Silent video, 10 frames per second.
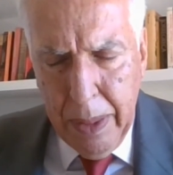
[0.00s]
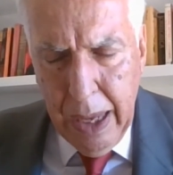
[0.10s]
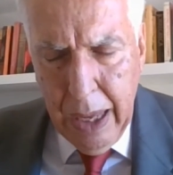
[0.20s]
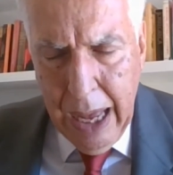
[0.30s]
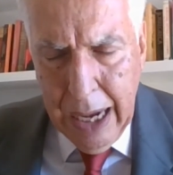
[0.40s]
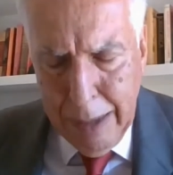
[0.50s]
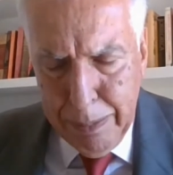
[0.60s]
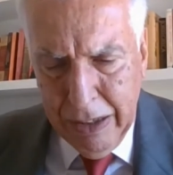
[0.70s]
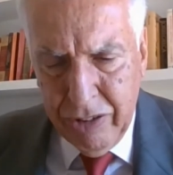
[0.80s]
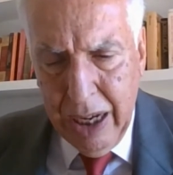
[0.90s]
Ali
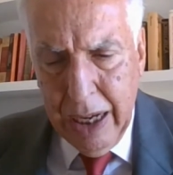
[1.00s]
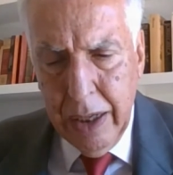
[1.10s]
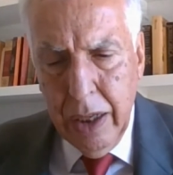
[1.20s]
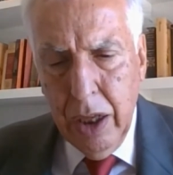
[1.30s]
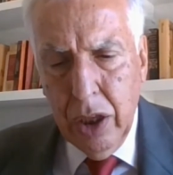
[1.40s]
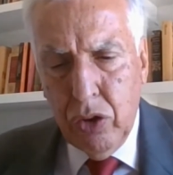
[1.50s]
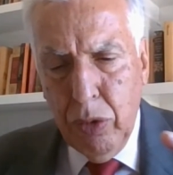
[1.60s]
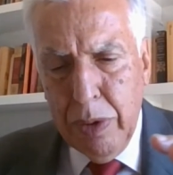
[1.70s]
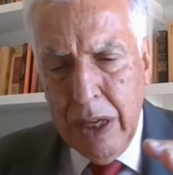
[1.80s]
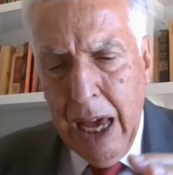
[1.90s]
Pasha to
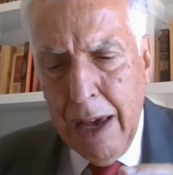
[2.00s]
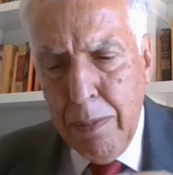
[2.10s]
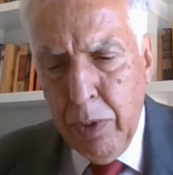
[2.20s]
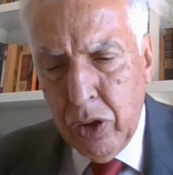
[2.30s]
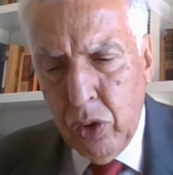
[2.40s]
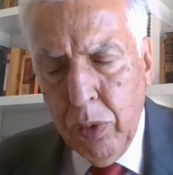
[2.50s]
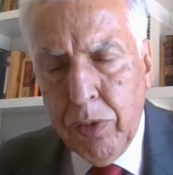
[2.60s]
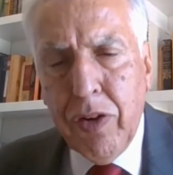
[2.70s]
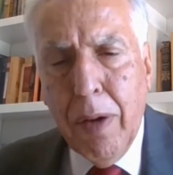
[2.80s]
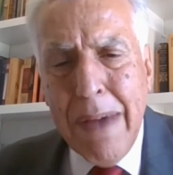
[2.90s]
be able to
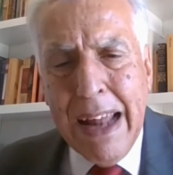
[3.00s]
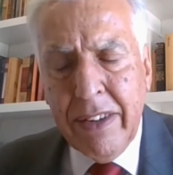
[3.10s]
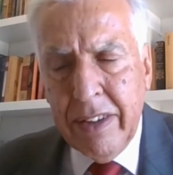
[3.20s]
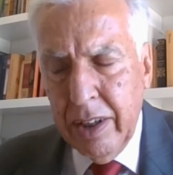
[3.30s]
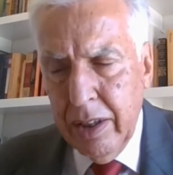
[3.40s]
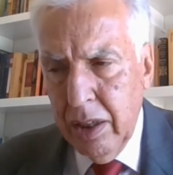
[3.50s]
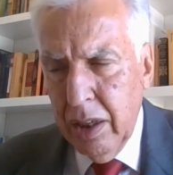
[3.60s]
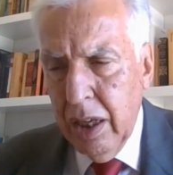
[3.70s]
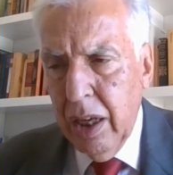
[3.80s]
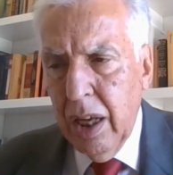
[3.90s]
foment
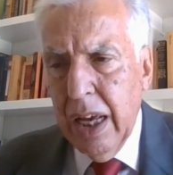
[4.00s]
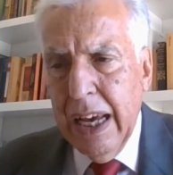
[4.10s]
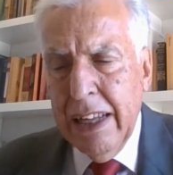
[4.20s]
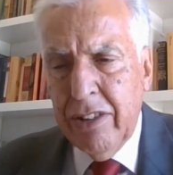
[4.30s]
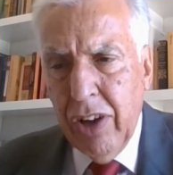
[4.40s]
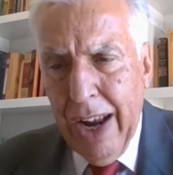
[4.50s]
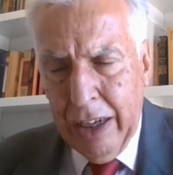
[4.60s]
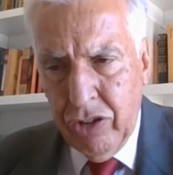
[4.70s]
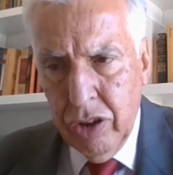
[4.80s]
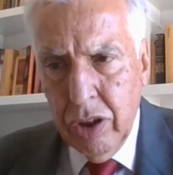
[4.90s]

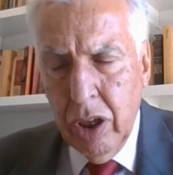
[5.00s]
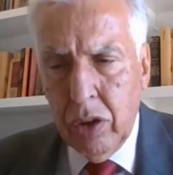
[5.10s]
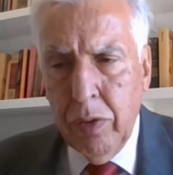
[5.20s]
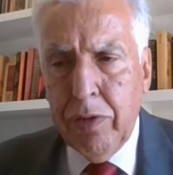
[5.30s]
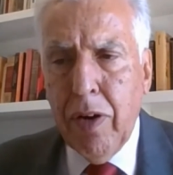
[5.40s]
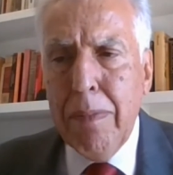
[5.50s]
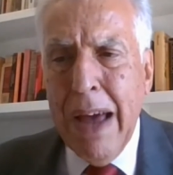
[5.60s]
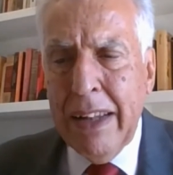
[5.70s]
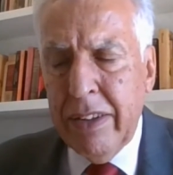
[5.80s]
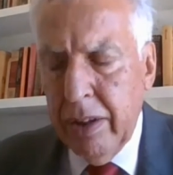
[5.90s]
insurrection, to
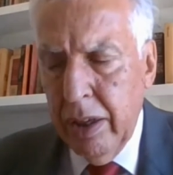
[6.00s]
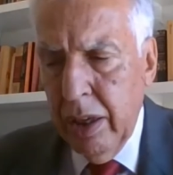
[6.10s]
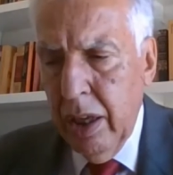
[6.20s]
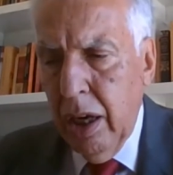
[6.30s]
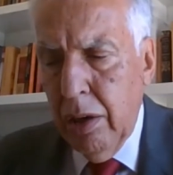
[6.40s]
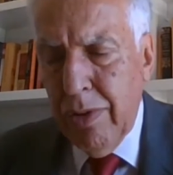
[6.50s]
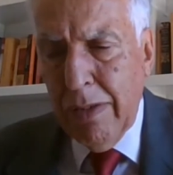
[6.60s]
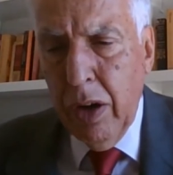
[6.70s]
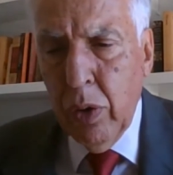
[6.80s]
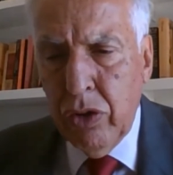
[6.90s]
foment
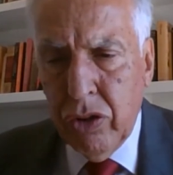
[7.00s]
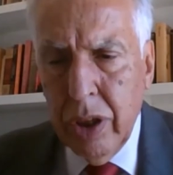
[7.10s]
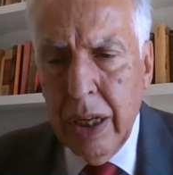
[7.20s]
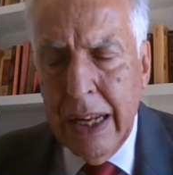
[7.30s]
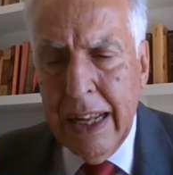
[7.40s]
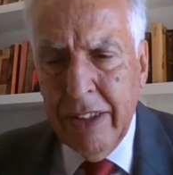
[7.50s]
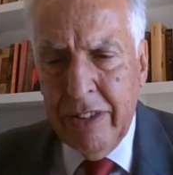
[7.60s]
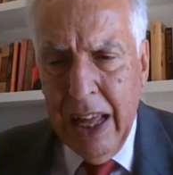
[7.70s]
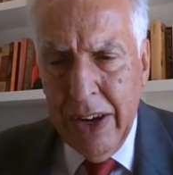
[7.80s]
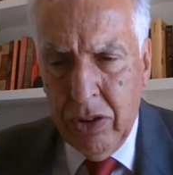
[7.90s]
revolution in his
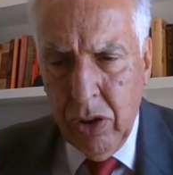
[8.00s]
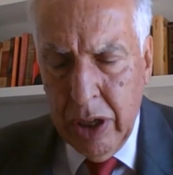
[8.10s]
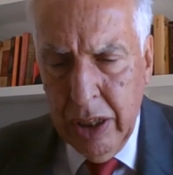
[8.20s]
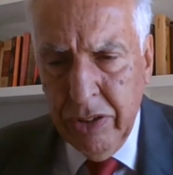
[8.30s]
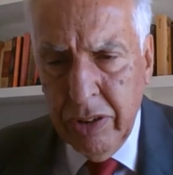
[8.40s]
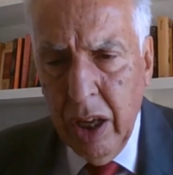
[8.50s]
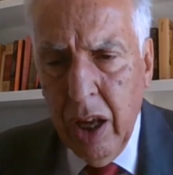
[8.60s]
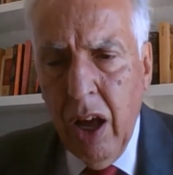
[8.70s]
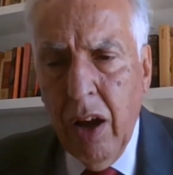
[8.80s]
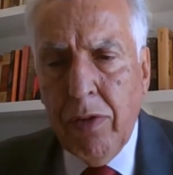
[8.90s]
territories,
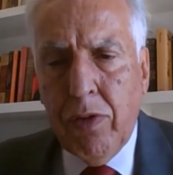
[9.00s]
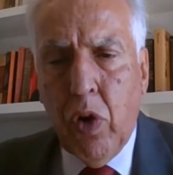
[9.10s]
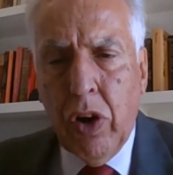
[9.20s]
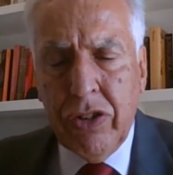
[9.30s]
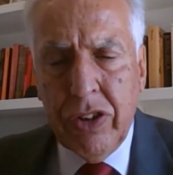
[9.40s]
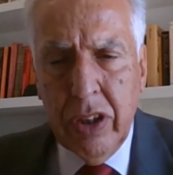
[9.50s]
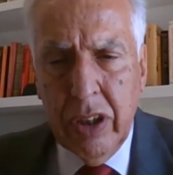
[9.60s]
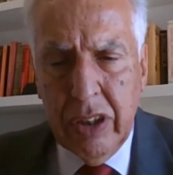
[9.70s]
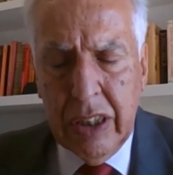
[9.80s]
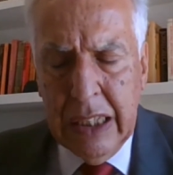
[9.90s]
forced
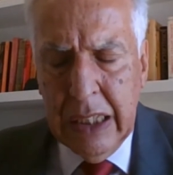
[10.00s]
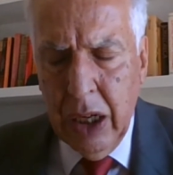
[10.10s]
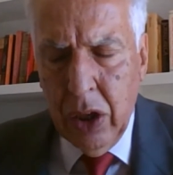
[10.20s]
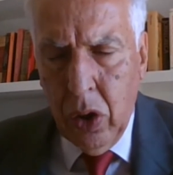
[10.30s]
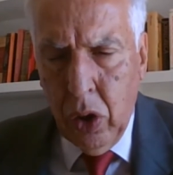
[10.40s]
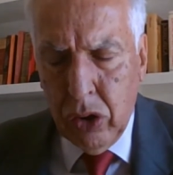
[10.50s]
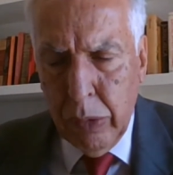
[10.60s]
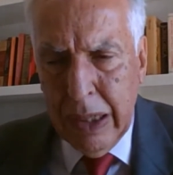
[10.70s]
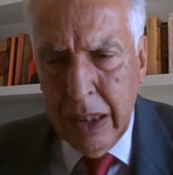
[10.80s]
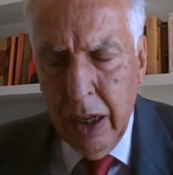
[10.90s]
the Ottoman